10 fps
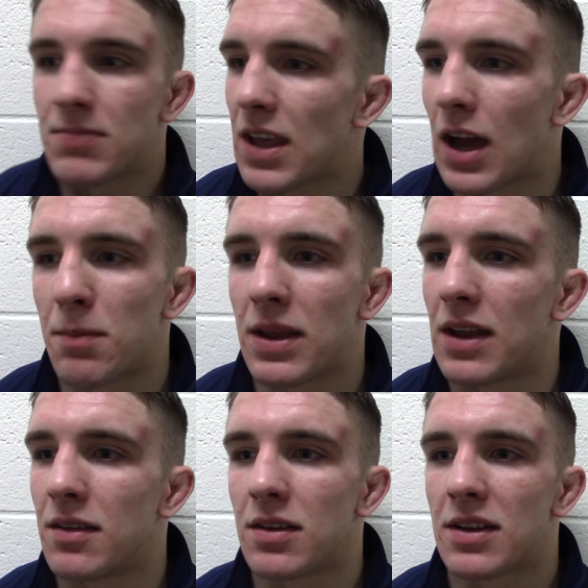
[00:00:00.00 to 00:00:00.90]
Yeah, I
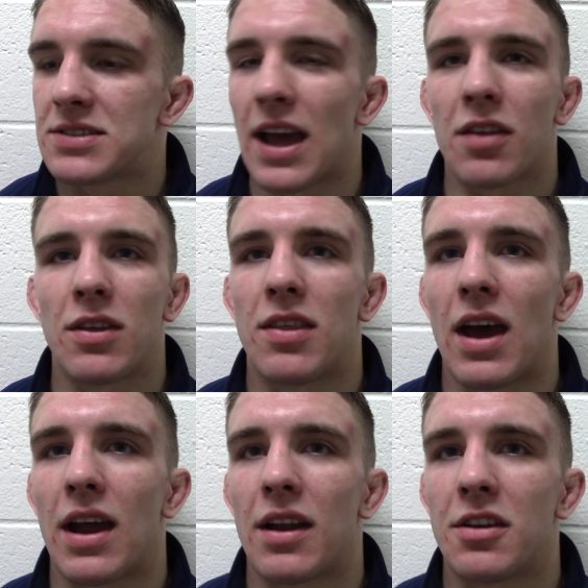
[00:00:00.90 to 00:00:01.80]
mean, exactly
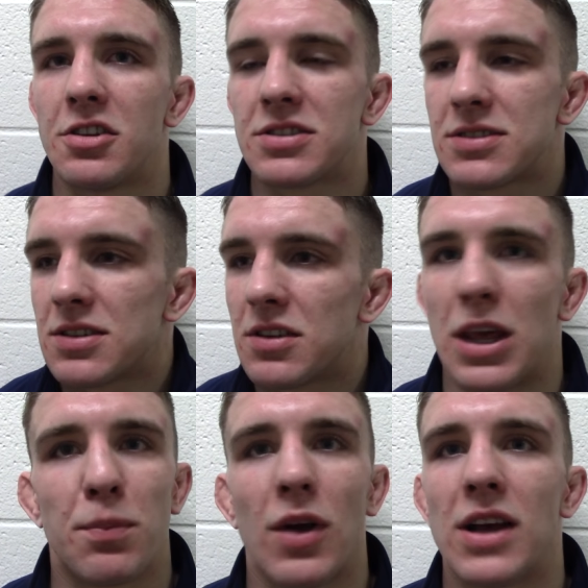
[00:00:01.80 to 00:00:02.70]
that. You just
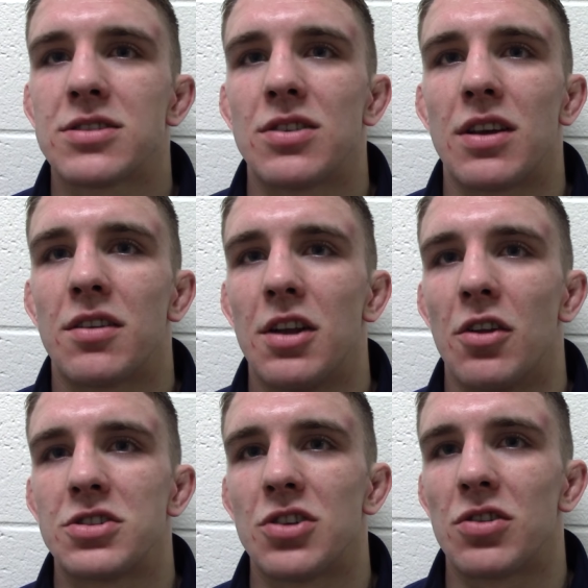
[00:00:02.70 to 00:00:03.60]
keep wrestling. You know,
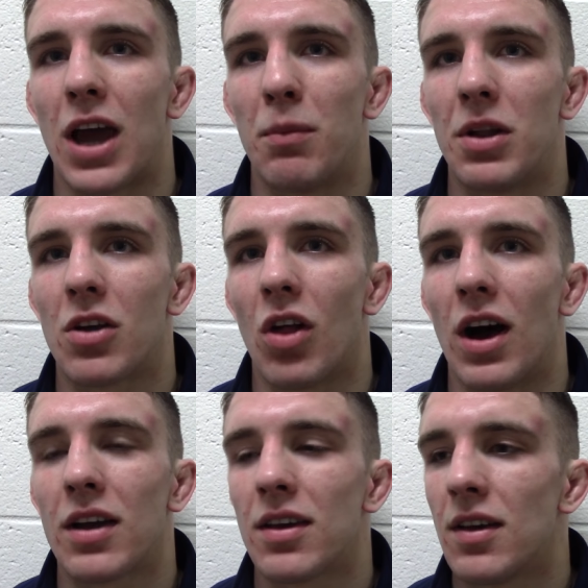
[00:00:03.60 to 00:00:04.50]
there's still time on the
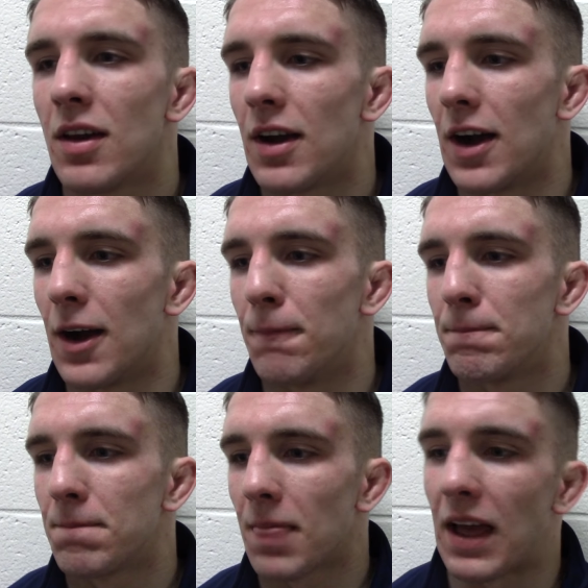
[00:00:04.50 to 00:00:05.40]
clock.
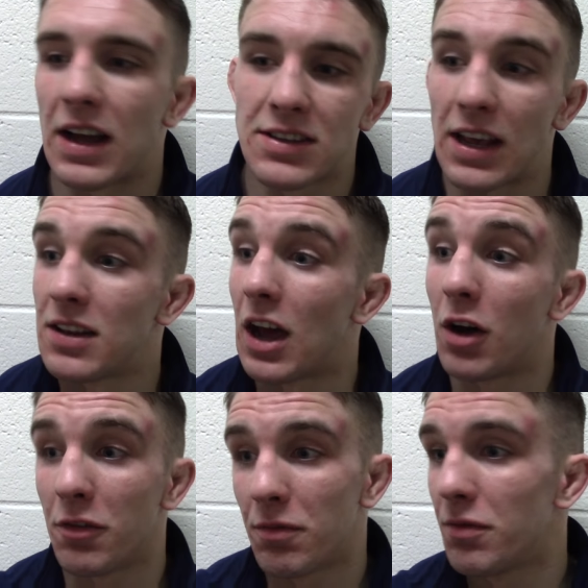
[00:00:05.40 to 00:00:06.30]
Uh, I got taken
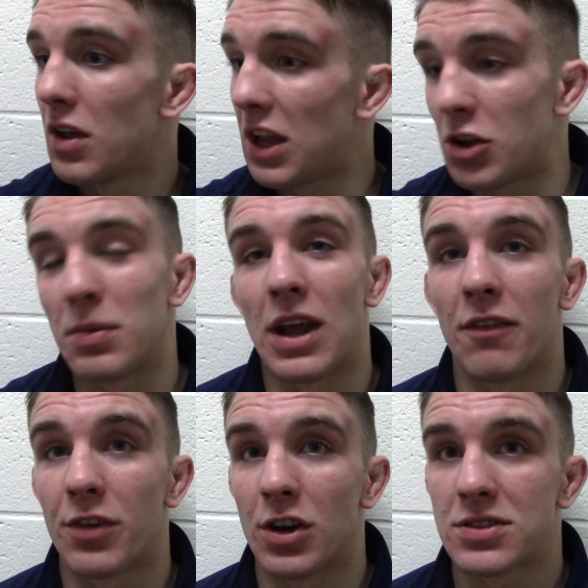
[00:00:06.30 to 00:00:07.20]
down. He took me down
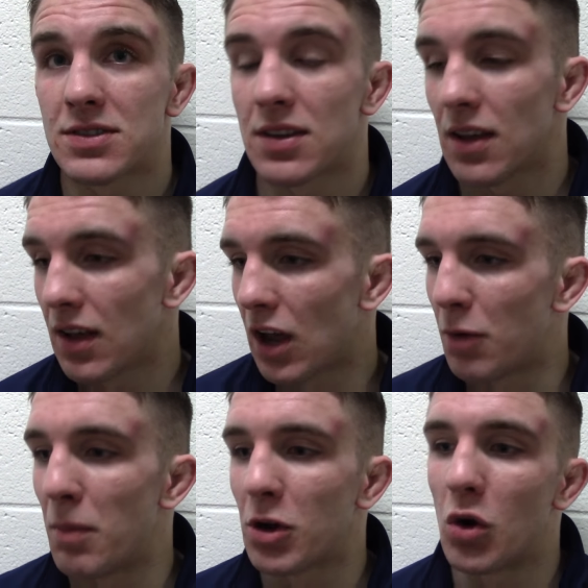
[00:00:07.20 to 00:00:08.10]
first. I
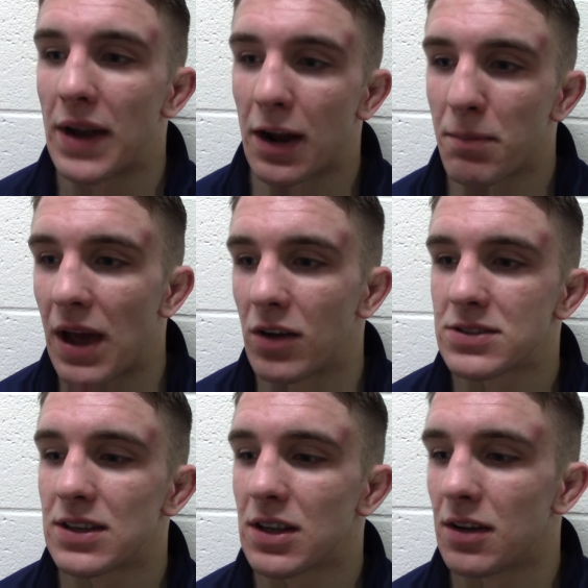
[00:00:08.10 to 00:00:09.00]
remember going out of
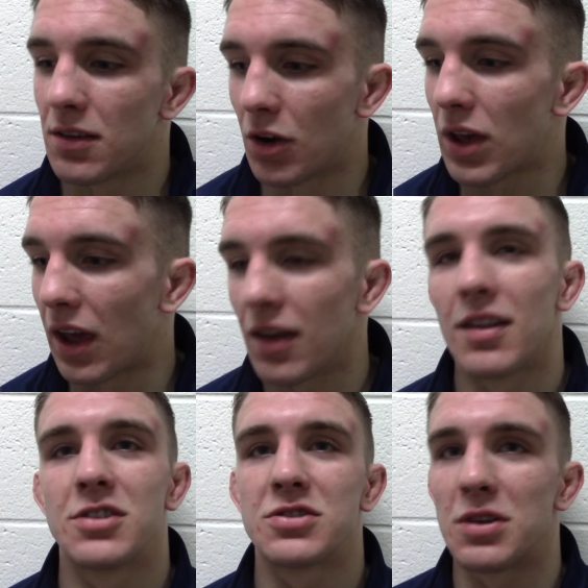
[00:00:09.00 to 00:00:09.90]
bounds thinking, okay,
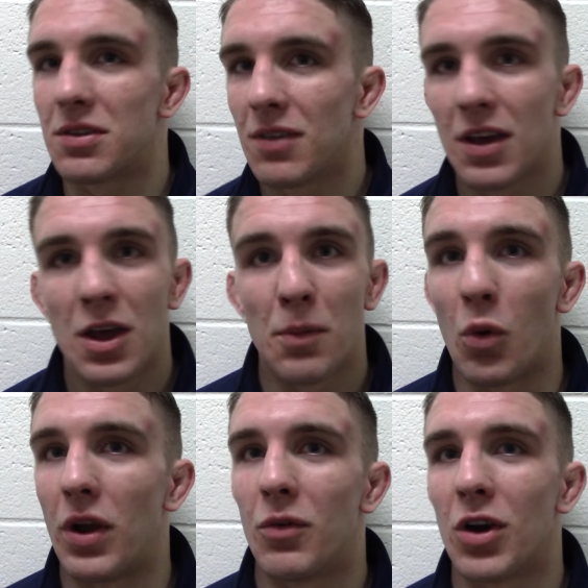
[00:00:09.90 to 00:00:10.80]
this is a
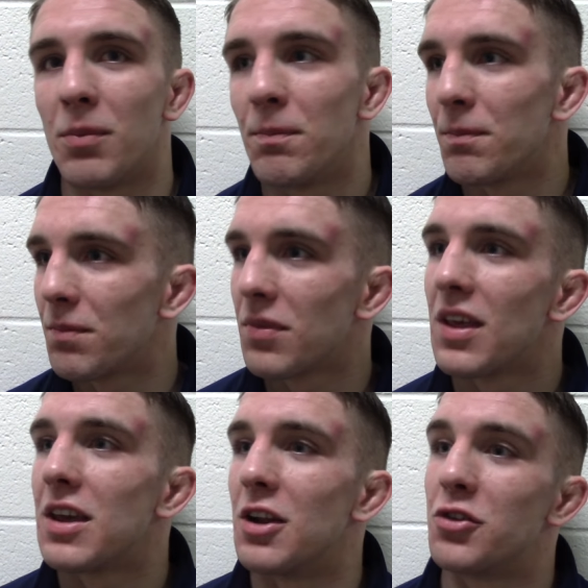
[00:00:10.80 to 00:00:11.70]
point where I'm
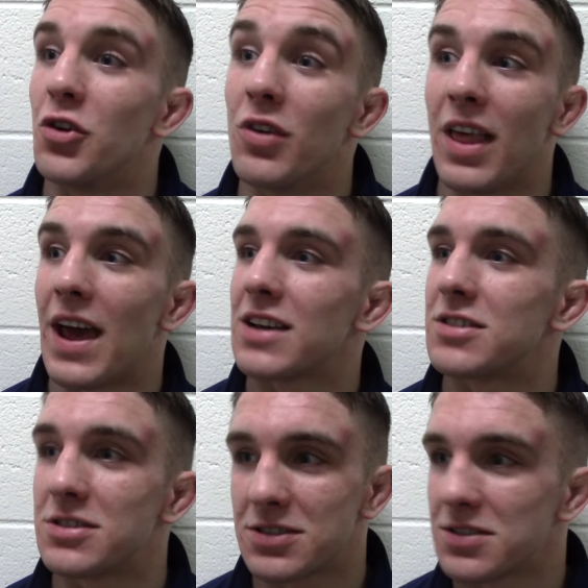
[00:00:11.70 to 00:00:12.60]
no, know, too relaxed.
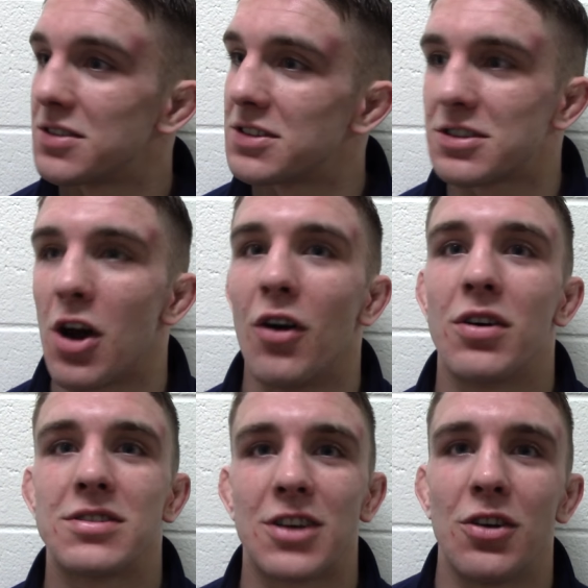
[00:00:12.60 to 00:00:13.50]
Let's let's go.
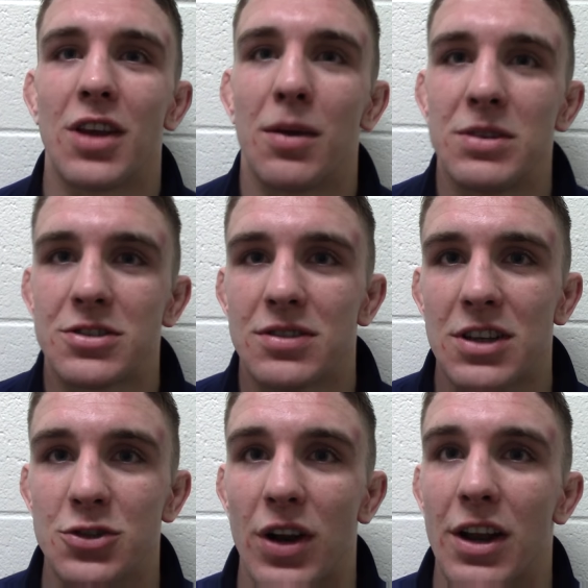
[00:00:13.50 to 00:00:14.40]
It's go time. He's
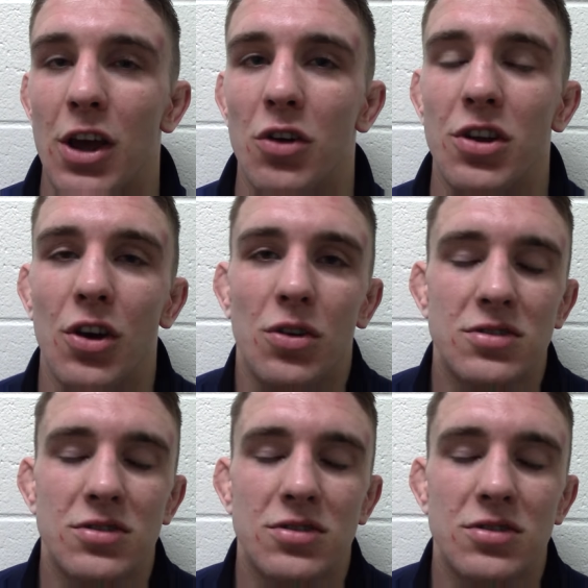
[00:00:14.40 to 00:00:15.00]
he's ready to go too.